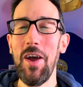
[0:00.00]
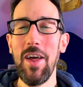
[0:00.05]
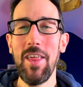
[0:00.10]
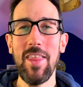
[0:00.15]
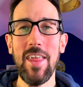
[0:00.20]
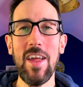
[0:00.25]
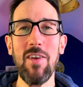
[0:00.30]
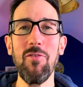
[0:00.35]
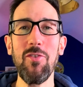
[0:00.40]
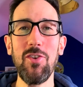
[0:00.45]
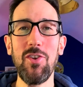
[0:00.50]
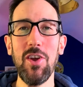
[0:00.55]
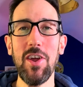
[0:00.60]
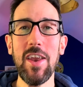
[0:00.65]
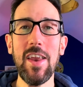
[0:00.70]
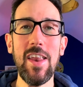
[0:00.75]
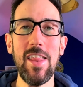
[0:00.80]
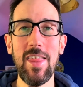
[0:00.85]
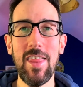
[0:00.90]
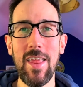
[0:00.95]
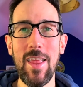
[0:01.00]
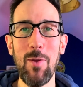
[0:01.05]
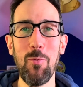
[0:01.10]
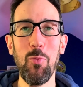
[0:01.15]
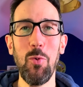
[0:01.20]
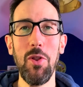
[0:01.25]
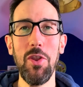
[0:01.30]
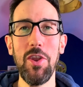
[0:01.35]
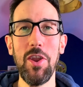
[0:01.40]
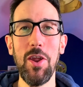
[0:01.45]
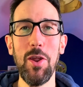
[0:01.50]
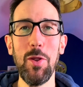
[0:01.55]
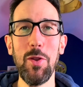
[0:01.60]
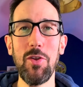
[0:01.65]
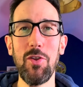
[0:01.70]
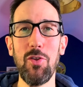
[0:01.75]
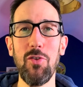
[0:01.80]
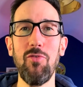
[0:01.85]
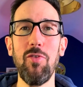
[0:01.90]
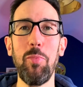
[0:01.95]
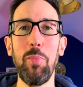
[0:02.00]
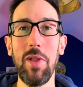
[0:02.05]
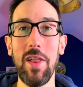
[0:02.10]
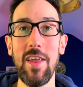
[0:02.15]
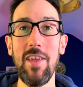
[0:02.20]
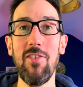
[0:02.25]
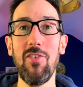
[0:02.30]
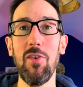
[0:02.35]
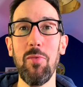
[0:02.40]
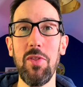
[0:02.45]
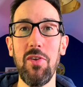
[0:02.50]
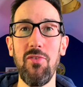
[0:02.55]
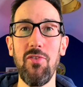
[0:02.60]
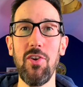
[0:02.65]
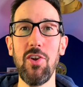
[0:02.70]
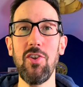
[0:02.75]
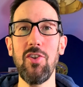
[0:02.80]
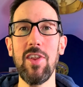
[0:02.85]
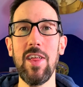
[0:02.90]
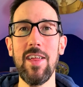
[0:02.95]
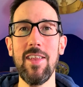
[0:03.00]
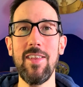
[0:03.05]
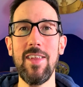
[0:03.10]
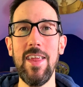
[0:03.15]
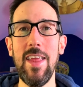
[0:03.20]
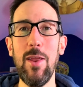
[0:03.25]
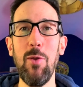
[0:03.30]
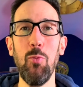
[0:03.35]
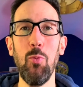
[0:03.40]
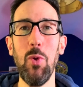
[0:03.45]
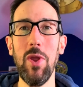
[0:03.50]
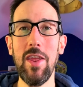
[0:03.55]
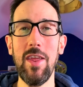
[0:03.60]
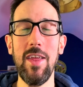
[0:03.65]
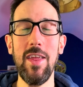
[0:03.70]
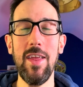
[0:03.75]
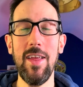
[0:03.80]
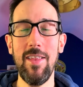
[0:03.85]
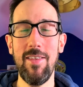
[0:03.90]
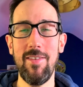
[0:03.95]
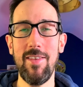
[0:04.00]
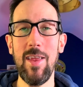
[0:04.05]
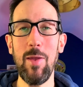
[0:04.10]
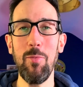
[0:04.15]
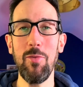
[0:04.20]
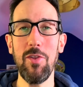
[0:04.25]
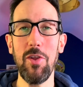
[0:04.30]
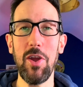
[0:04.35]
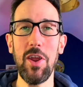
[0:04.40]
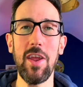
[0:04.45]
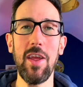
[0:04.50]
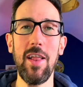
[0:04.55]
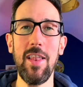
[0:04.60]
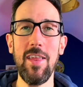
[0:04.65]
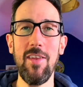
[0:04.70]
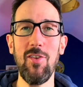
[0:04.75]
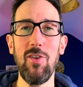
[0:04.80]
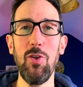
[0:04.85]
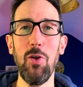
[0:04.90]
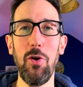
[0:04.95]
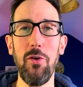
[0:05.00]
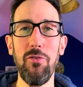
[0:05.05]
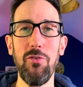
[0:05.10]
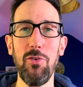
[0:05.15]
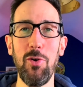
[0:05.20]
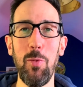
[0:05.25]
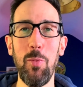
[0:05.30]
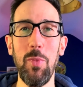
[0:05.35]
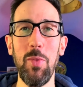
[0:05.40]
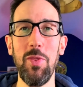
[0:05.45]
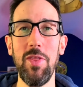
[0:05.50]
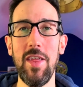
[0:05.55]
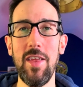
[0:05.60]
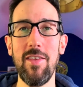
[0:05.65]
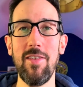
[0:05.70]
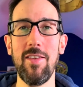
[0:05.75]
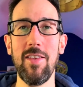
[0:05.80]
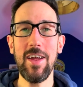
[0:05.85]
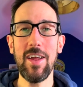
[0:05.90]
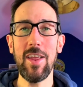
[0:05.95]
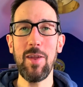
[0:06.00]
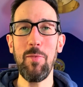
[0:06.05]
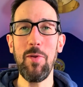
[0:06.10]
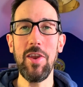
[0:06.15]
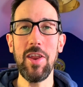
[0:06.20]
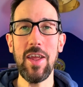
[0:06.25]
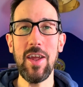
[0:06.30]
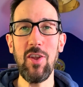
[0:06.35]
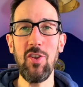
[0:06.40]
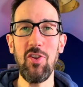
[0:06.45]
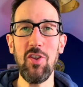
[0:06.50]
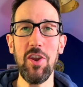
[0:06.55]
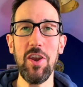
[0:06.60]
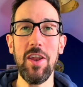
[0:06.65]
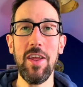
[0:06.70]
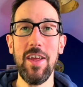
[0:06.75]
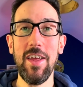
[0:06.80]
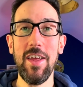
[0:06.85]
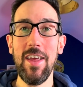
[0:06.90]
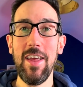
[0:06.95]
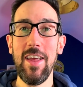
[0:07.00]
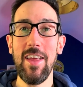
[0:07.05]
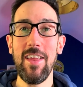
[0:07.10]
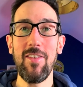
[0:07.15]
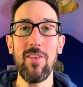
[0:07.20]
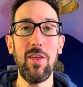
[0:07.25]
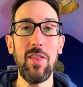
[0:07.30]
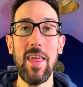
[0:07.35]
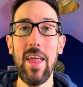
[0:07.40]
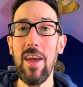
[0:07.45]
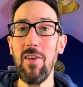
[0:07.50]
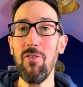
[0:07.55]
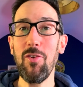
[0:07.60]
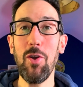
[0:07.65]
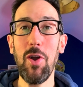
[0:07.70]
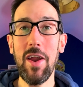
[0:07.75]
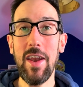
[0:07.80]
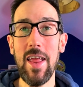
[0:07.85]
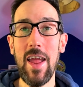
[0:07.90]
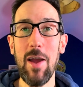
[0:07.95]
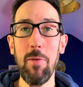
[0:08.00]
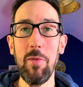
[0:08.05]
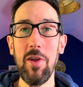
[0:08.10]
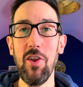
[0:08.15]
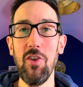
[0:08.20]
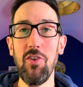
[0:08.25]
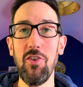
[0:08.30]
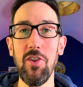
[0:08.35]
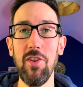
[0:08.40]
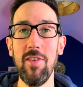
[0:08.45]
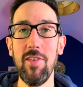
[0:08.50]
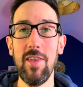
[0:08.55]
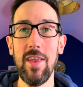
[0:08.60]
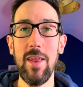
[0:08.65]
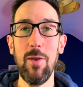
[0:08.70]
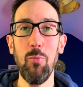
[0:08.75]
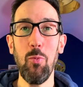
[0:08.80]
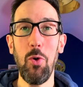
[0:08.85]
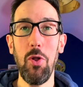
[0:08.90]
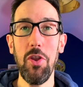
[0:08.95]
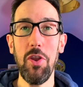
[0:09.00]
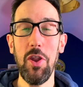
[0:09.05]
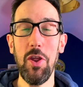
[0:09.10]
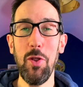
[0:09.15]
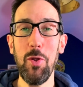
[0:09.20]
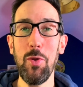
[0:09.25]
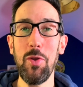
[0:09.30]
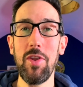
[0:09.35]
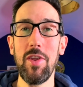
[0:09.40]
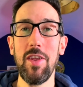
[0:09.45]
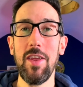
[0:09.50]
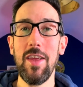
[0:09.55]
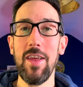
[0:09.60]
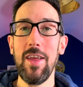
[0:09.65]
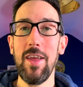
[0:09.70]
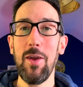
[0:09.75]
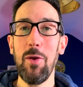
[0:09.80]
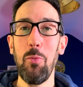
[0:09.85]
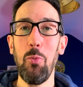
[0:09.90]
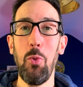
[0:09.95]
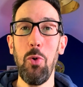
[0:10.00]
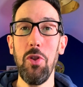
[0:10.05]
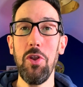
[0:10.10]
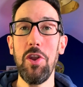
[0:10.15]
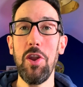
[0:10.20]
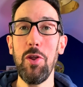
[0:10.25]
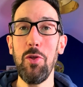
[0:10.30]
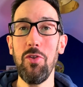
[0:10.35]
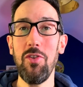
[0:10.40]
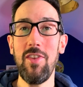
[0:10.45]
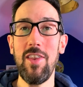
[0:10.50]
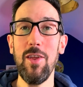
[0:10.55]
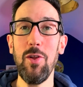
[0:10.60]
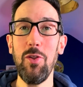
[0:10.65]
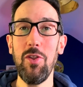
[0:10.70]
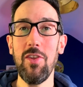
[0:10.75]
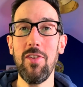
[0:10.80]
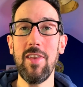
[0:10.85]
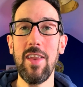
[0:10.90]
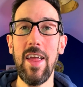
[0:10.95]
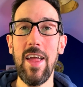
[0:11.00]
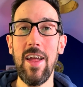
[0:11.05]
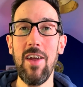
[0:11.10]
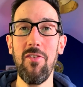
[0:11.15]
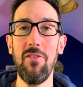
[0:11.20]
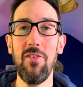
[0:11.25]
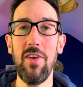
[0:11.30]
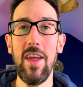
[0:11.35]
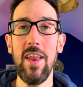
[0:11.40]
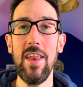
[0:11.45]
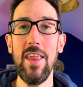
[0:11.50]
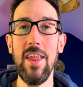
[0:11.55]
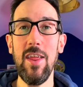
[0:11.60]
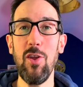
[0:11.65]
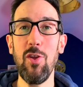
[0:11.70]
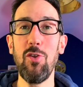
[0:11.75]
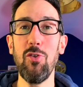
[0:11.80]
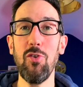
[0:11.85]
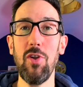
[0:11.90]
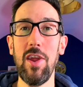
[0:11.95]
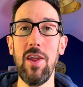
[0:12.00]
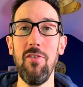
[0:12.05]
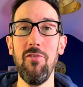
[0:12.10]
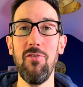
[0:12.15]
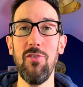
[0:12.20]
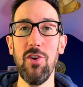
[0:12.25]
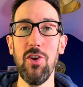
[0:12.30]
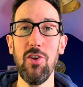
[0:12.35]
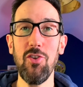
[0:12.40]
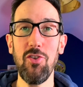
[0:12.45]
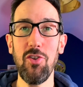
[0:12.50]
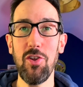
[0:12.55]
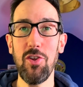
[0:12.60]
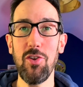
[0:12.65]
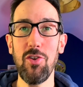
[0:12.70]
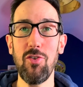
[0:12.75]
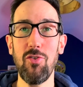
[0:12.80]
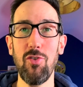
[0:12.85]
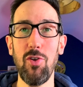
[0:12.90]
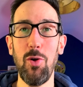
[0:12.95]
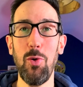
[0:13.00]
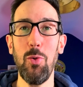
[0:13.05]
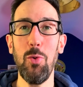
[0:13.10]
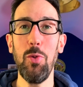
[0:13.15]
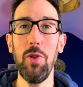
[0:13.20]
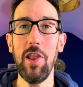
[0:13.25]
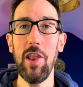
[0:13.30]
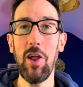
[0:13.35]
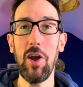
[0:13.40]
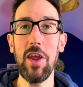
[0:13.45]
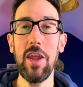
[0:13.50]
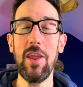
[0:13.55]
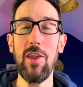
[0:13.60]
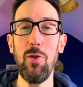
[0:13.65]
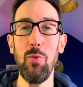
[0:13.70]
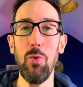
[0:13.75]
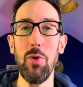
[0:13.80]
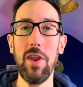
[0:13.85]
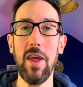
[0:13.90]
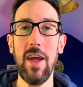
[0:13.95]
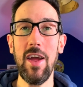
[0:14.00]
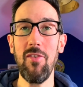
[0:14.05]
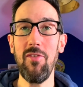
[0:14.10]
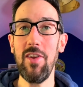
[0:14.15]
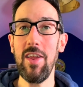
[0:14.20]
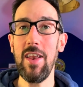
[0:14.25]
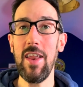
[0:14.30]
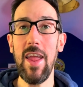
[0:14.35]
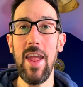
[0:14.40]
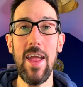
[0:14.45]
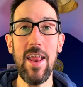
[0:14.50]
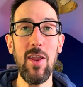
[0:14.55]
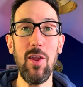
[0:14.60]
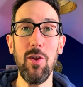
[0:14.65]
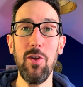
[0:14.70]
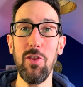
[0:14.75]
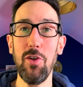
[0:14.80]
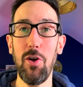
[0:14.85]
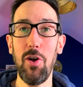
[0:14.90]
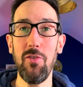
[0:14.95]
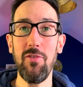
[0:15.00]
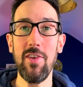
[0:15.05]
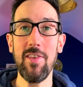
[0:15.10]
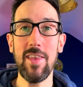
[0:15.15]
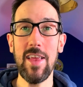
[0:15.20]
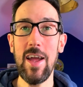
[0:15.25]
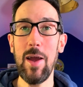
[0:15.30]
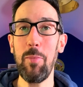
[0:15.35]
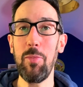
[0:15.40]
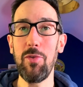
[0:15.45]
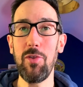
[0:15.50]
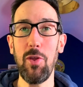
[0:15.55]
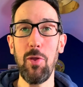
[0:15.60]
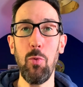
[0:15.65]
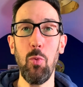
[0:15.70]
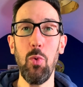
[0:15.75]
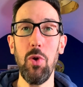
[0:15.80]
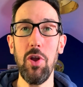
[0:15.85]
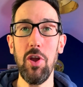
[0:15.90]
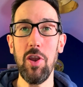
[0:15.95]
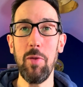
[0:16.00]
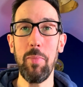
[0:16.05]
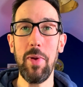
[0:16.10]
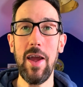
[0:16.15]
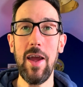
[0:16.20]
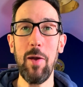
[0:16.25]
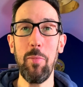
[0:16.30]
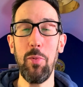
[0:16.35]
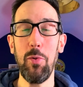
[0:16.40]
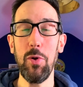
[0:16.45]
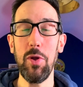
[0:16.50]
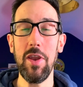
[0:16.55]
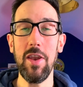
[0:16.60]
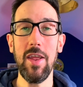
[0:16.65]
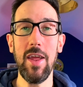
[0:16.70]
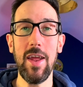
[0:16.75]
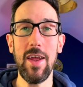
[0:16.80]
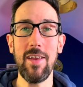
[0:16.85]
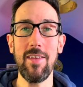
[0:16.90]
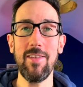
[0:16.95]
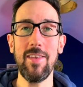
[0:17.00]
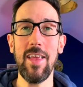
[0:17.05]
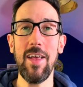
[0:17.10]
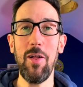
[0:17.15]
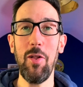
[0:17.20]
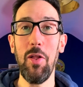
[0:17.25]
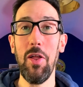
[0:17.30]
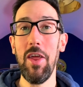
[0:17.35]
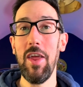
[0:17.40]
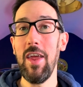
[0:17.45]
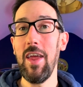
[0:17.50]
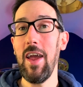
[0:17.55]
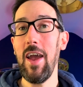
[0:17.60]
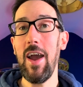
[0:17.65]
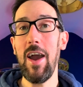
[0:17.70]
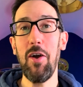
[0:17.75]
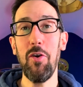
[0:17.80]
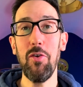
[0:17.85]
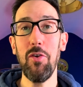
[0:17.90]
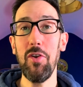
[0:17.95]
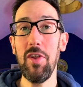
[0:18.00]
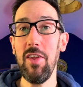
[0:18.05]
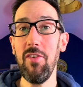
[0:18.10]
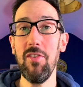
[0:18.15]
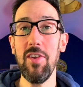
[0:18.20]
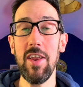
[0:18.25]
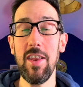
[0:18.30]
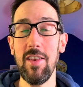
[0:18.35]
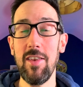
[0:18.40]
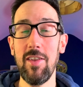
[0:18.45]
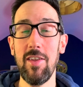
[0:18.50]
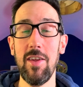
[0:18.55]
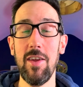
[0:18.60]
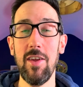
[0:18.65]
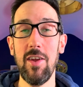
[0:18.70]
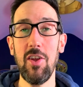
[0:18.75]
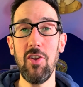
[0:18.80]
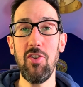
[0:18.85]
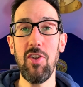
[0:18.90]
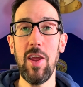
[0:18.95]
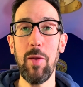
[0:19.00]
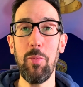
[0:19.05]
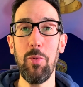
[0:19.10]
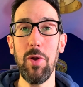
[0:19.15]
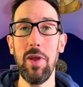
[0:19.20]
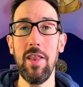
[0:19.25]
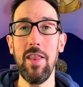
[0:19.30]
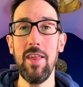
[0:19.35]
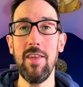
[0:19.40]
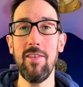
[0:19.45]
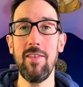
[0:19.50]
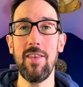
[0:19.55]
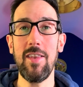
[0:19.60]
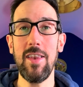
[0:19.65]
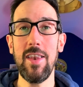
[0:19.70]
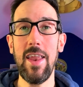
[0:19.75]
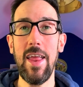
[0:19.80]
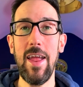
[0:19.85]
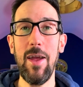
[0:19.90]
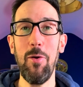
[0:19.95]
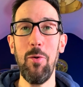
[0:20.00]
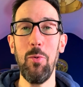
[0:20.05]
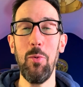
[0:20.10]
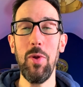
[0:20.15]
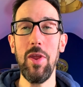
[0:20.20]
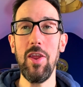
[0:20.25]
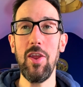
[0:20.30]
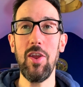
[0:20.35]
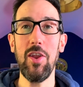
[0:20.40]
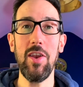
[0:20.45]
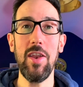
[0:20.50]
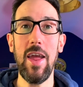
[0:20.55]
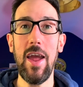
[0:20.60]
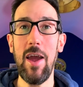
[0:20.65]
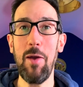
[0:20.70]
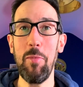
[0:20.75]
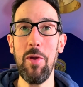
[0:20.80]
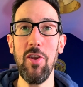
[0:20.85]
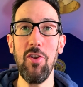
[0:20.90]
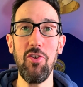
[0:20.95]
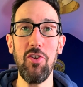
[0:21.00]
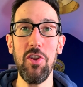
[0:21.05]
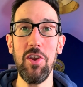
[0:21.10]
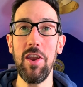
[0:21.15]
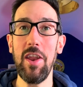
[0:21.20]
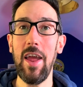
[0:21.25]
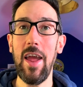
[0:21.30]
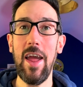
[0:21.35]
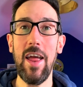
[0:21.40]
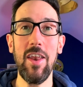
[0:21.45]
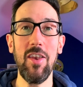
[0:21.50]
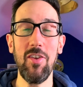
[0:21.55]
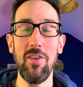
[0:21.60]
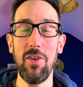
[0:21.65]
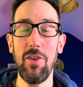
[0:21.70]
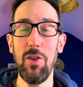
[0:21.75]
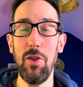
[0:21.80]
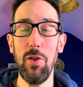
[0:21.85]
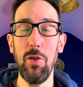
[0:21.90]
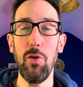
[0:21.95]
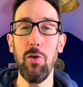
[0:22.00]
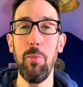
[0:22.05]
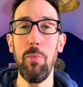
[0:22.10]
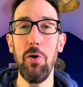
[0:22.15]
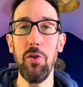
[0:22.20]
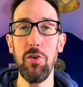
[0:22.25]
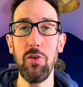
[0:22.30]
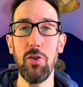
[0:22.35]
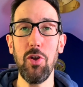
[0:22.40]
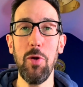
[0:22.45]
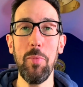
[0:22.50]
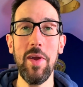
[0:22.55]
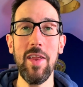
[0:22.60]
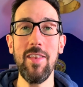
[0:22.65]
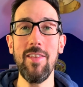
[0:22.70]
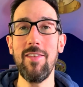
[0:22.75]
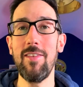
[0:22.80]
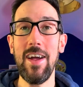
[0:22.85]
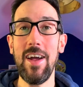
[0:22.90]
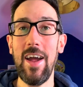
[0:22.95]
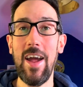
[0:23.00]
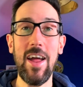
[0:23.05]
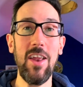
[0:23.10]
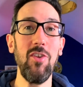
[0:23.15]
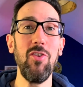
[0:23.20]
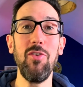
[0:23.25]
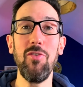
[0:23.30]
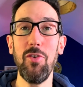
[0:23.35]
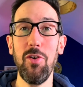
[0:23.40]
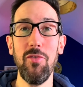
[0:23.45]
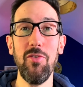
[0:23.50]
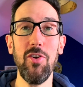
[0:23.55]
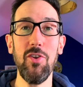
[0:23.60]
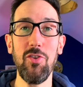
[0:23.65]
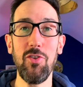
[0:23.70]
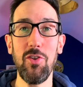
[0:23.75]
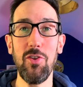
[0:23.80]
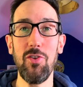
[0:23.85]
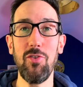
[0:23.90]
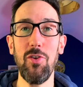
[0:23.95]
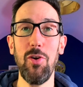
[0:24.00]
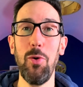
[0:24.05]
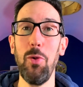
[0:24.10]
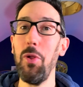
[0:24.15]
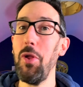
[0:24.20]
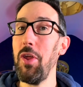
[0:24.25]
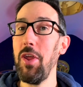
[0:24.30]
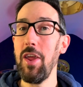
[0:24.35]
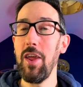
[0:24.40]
They haven't done anything in OneNote to replace some of the functionality in Wiki, it seems like, at least not from this communication. So they haven't got any app mentions in OneNote. OneNote still doesn't have any great version control like you would have in any other Office app, so Word, PowerPoint, Excel, out or even into a SharePoint list now where you can app mention and you've got modern comments and you've got version control.